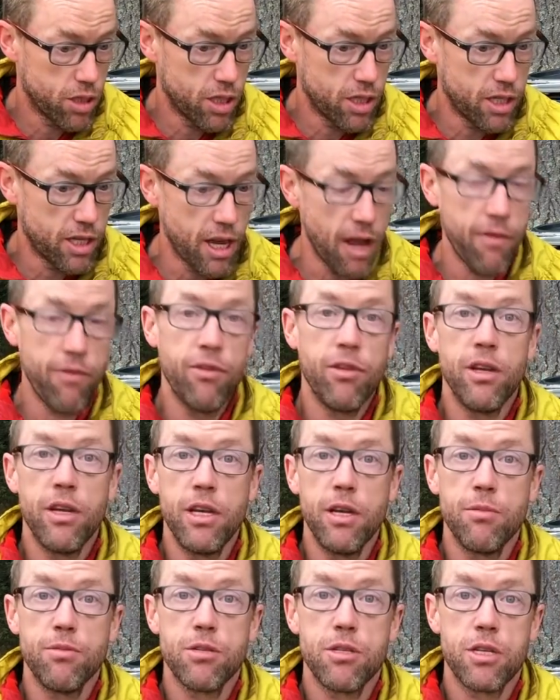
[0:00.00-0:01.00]
definitely
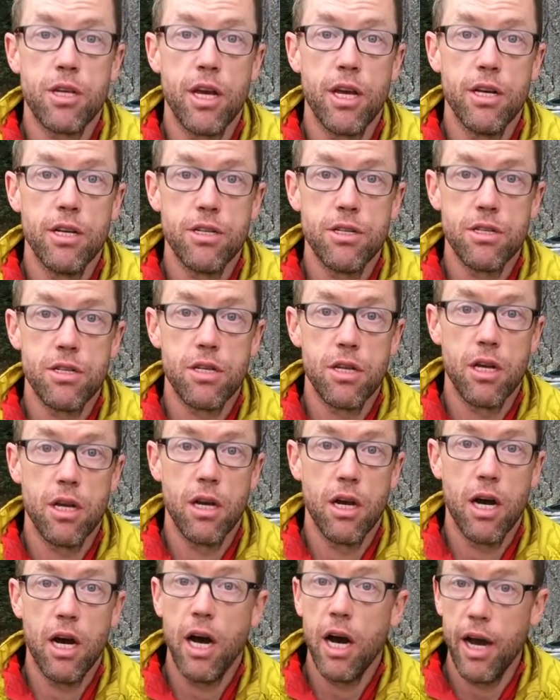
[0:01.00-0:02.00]
tips the scales
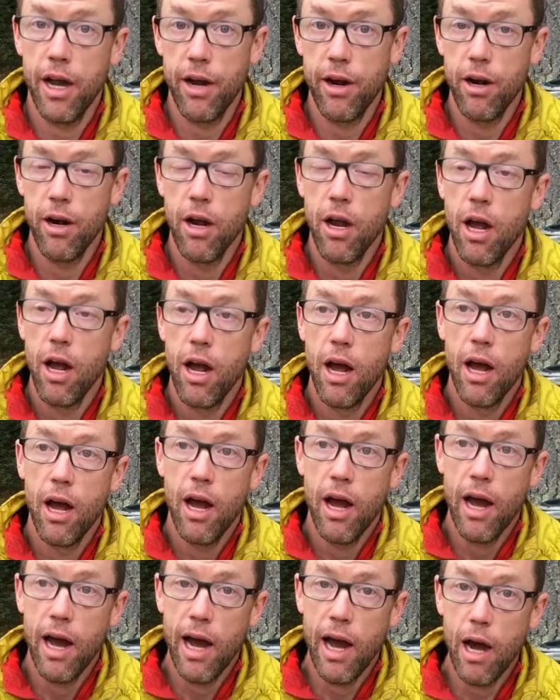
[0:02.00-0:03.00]
higher.
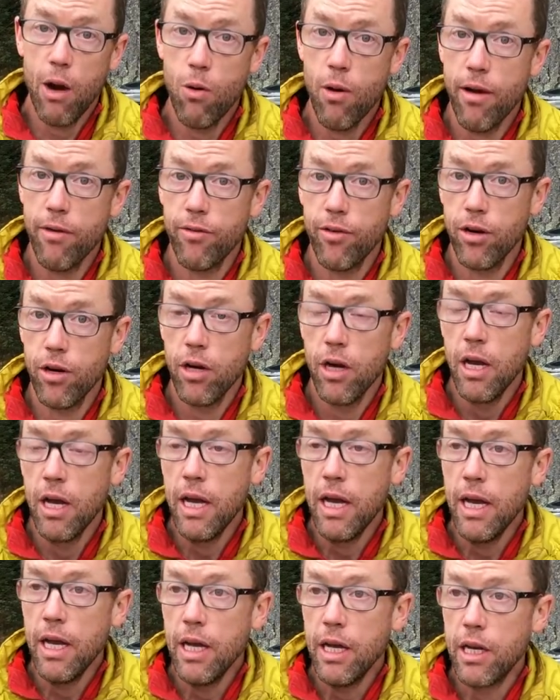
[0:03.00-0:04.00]
However,
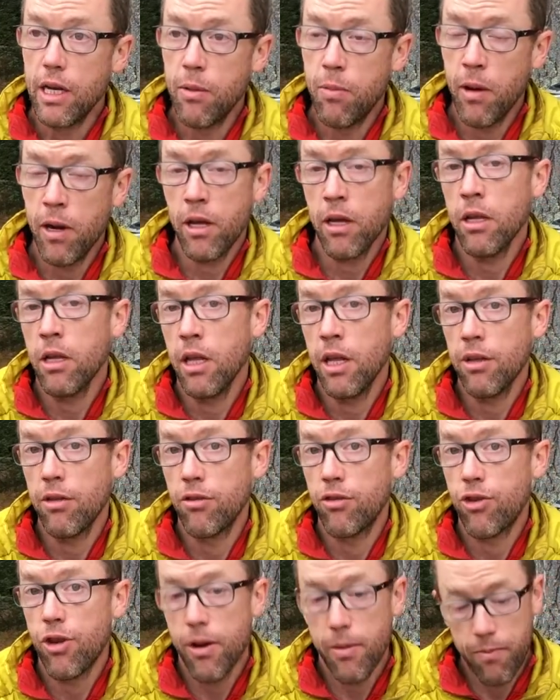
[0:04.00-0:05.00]
depending on the length of
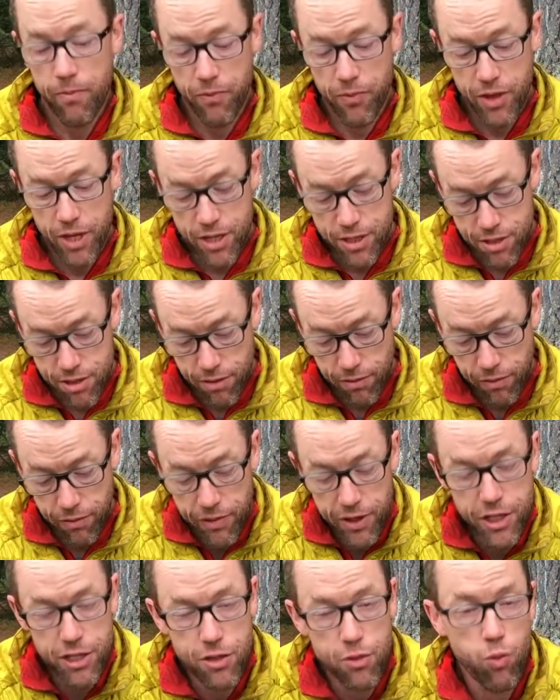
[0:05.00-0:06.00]
trip, this is a
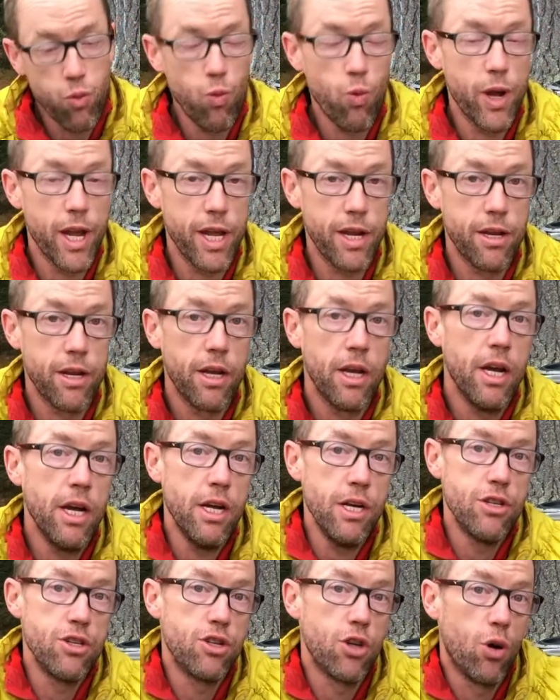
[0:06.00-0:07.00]
fixed weight.
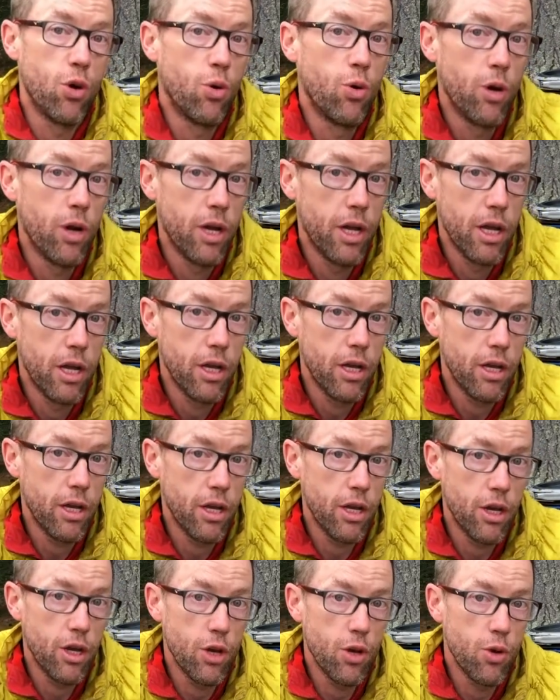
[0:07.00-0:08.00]
So
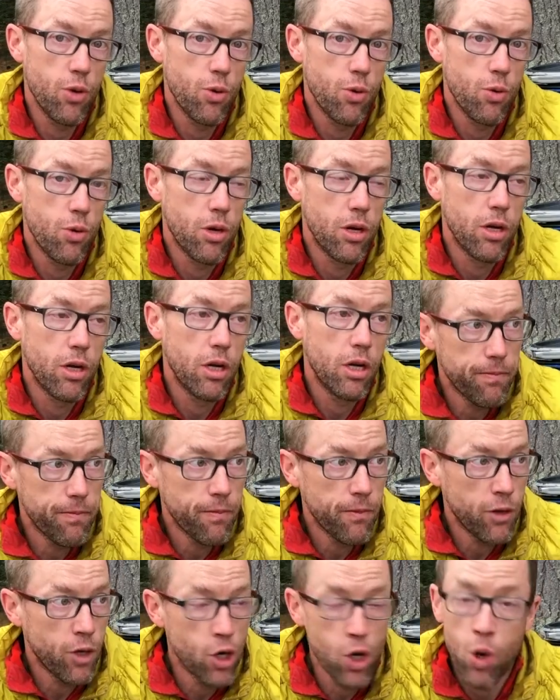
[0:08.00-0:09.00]
you
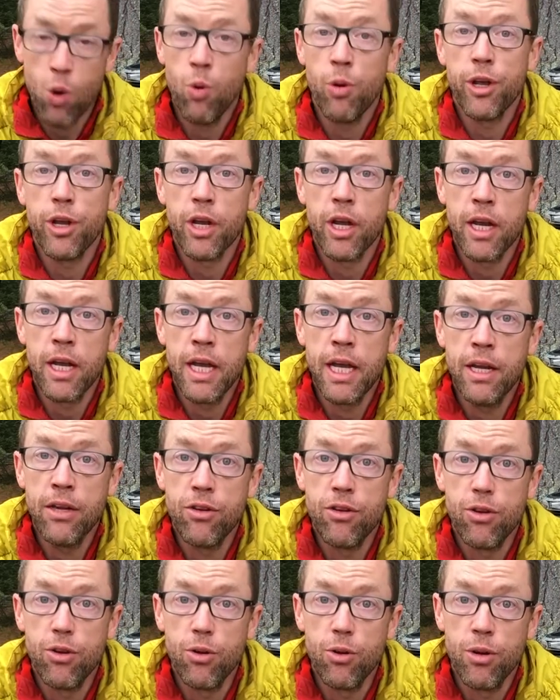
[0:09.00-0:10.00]
know what you're getting
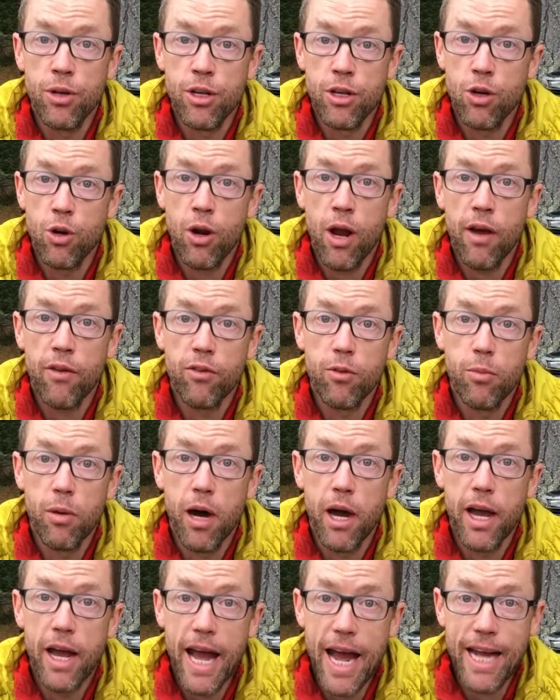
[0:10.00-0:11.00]
into, and you don't have to
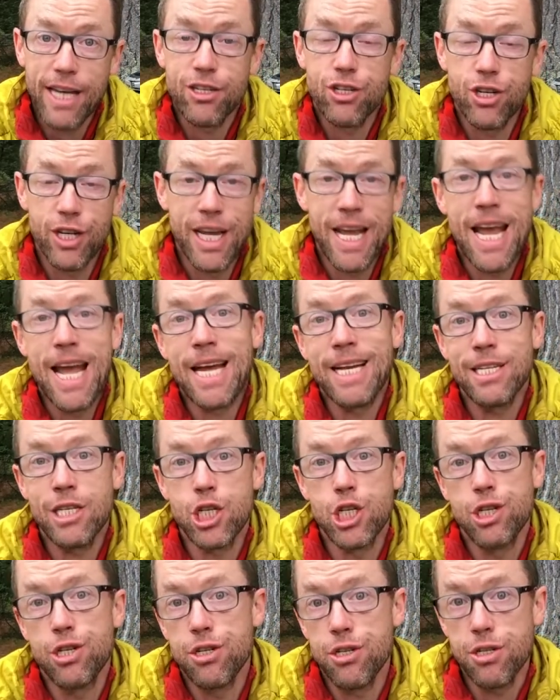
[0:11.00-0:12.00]
buy extra
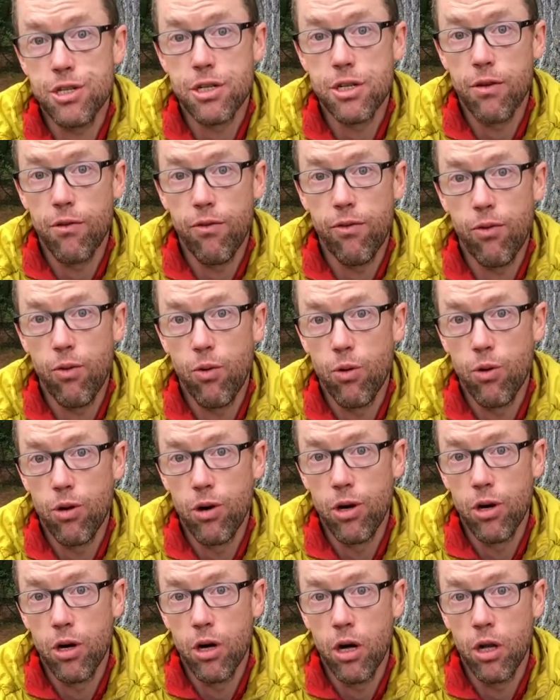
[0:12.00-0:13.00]
canisters
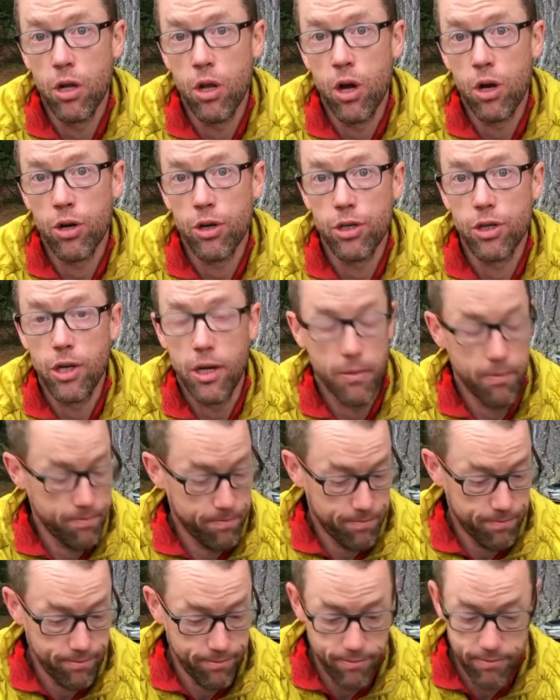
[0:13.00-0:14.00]
for a longer trip.
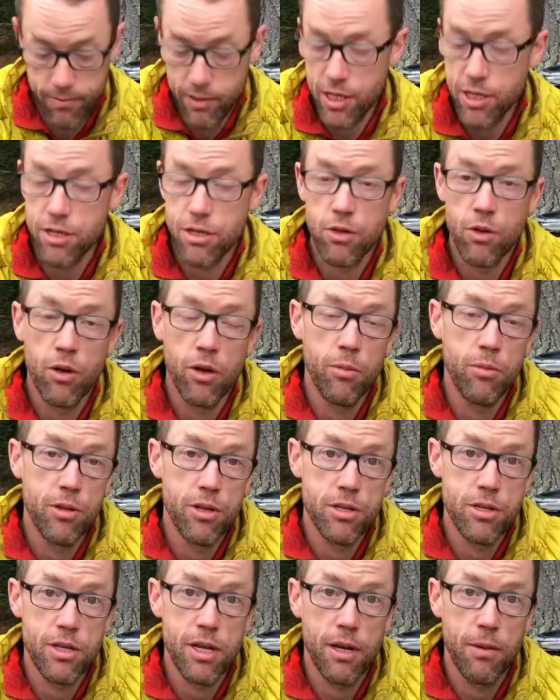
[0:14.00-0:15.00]
This is going to be
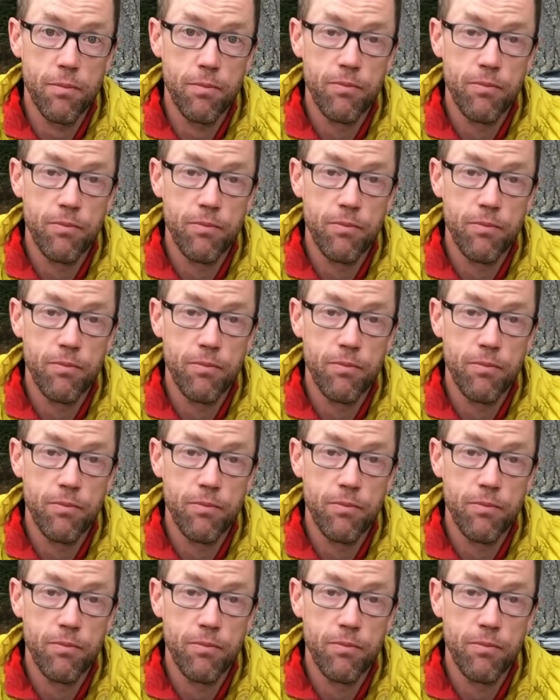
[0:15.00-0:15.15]
the same.